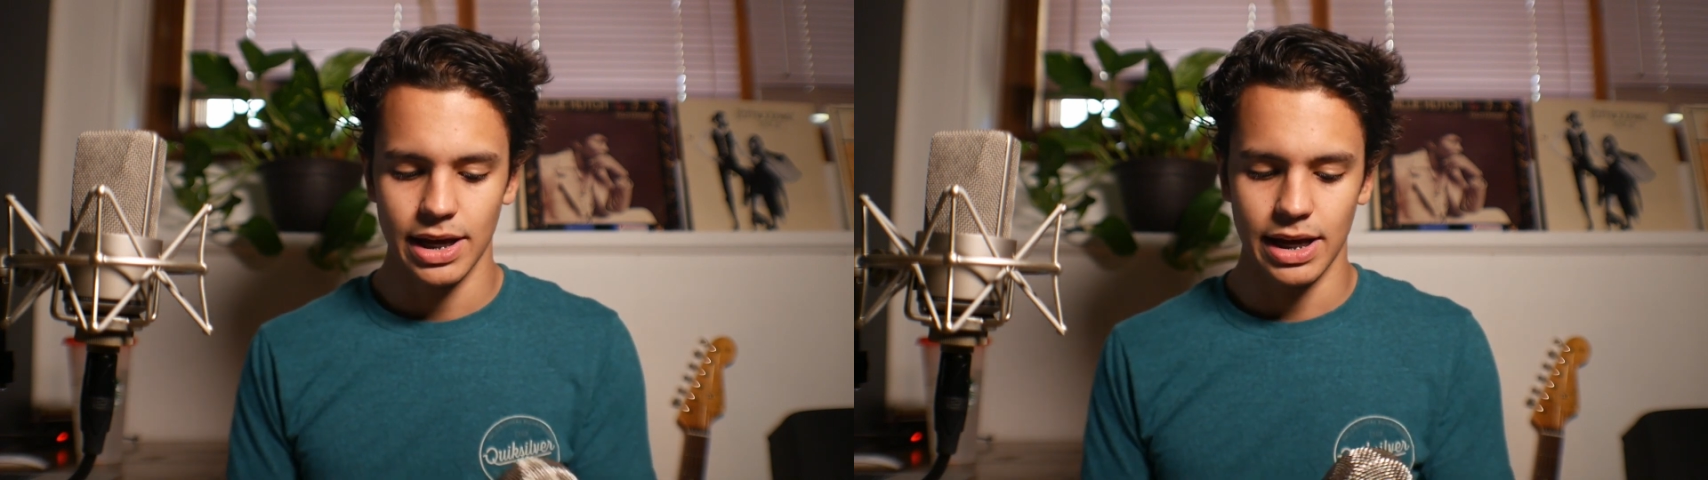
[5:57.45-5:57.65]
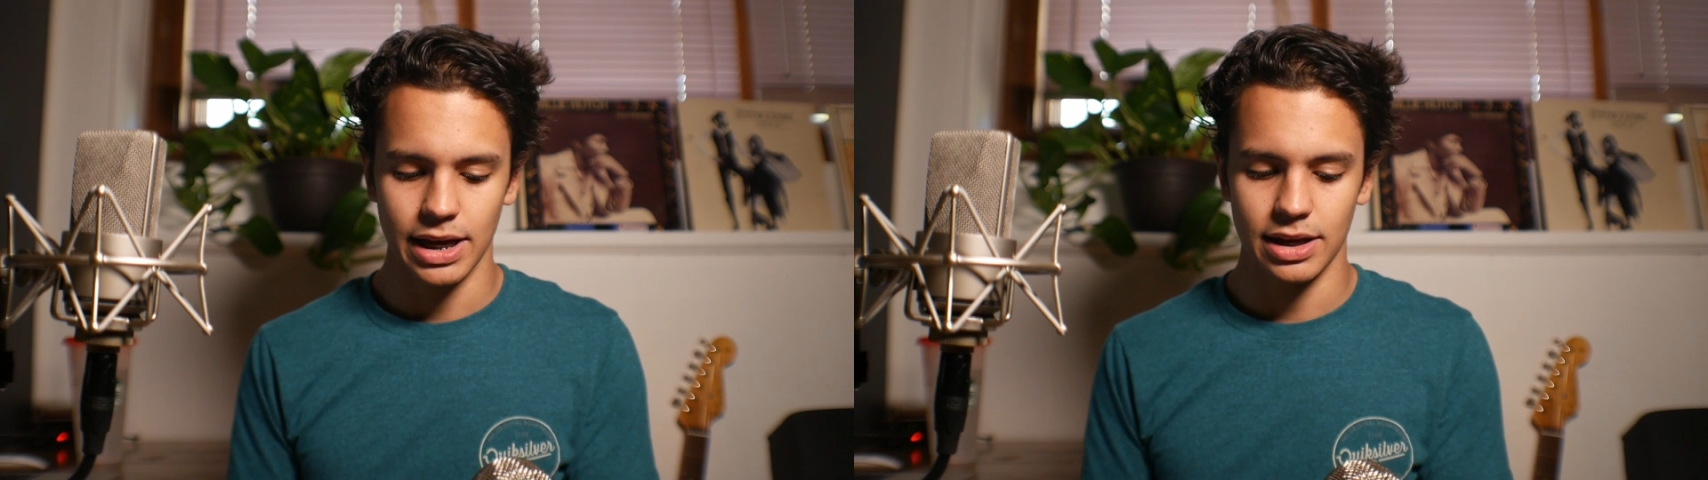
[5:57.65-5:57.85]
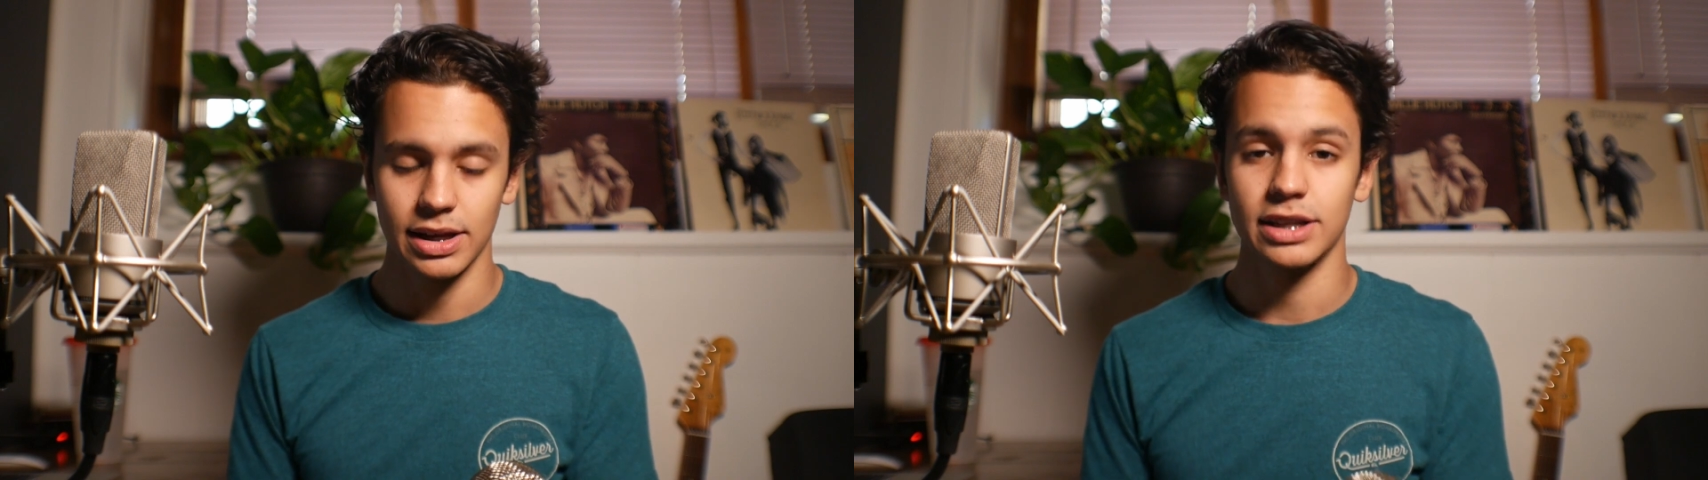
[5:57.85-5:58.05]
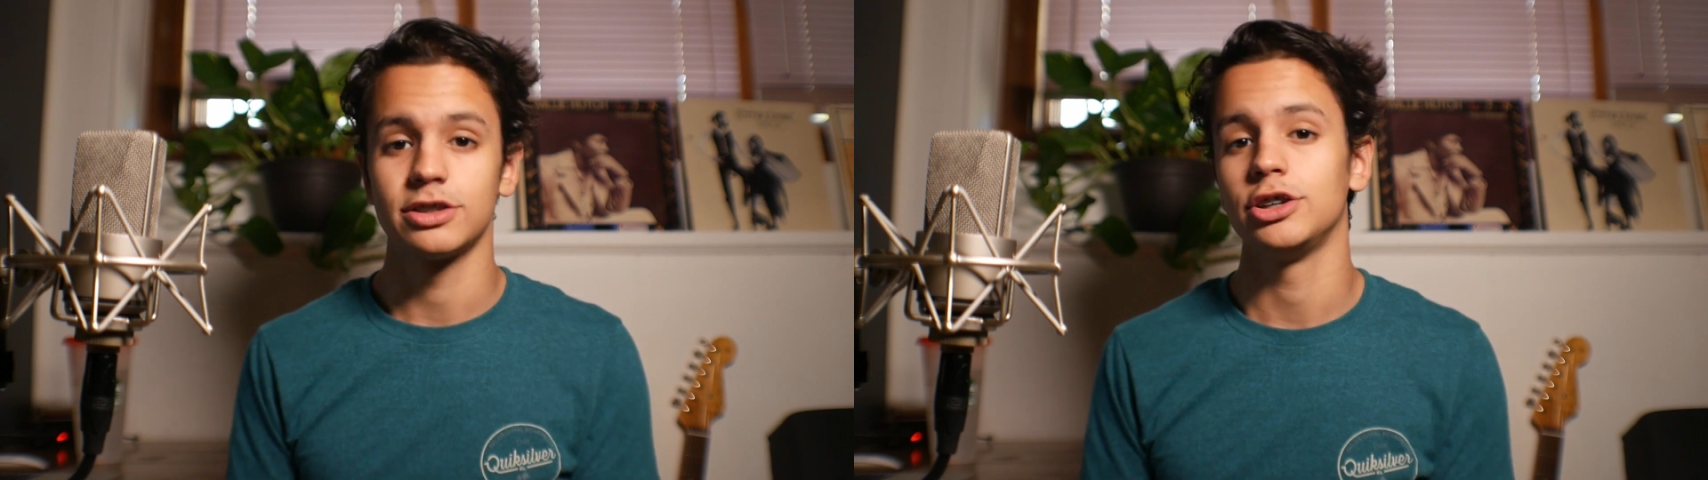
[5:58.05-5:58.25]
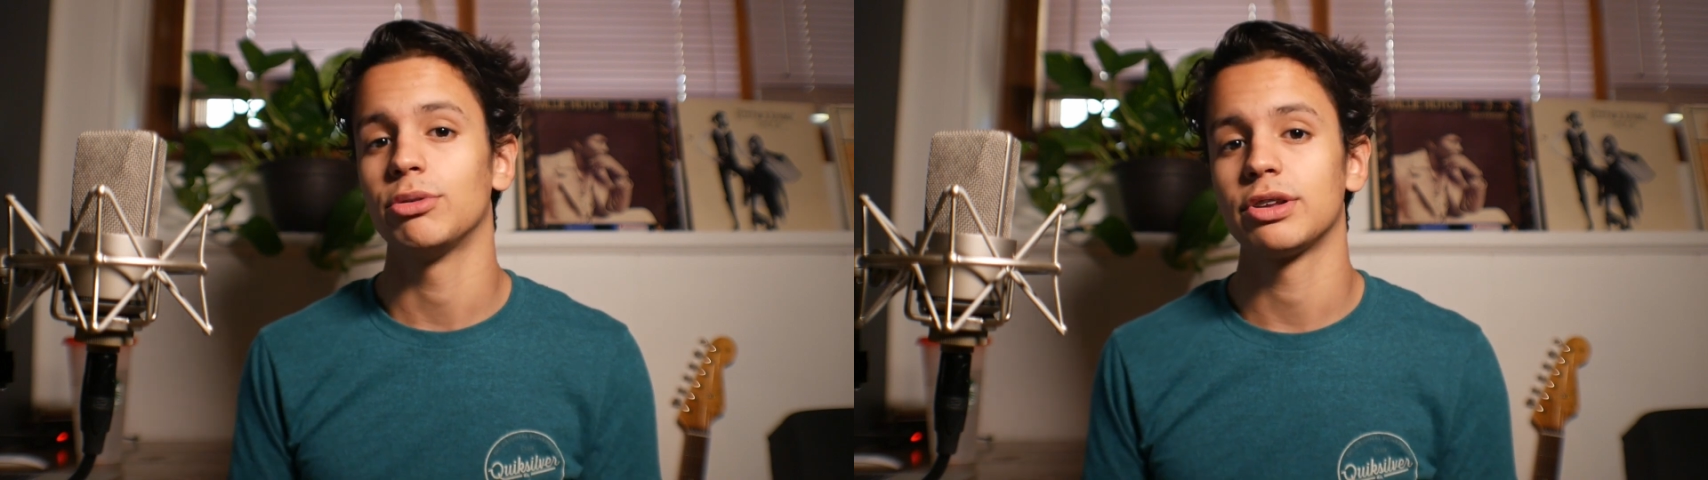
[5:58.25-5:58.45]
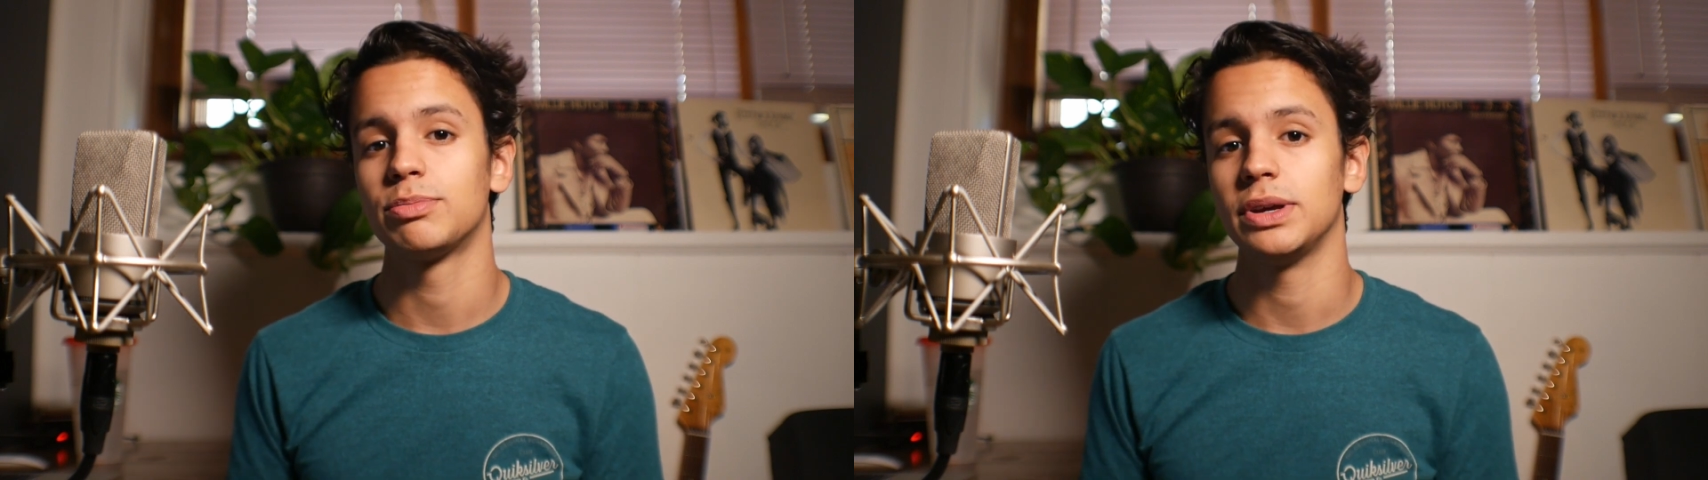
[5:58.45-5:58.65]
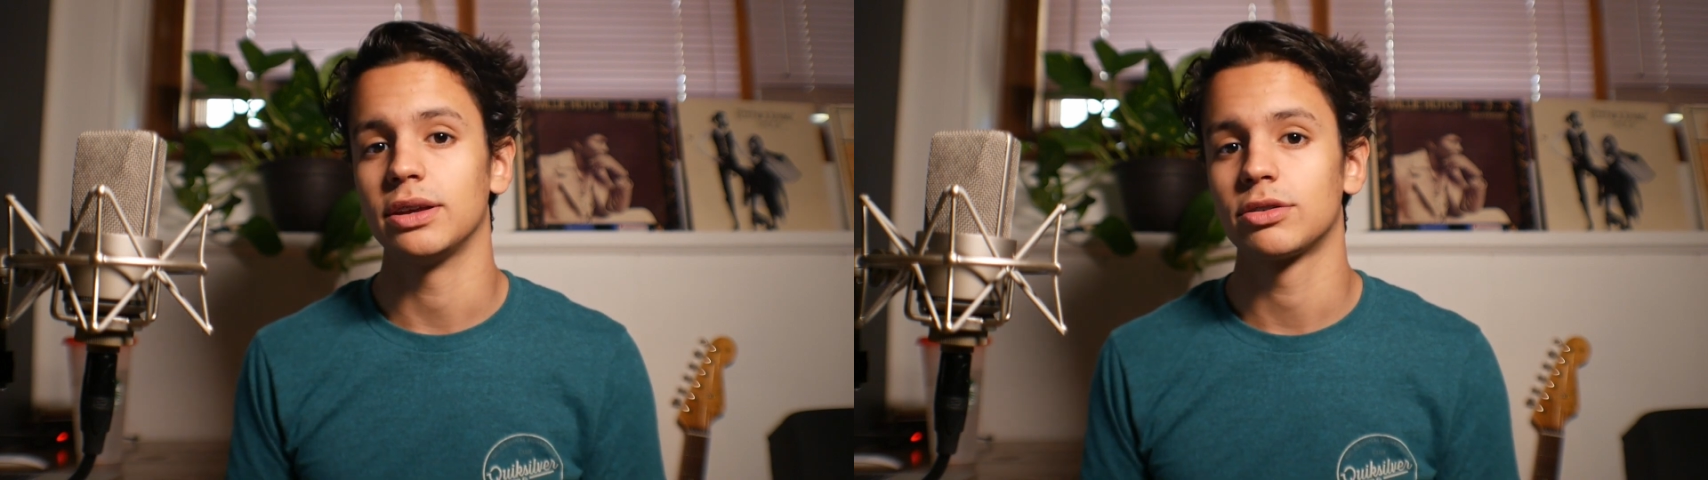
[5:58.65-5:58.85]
and it's USB,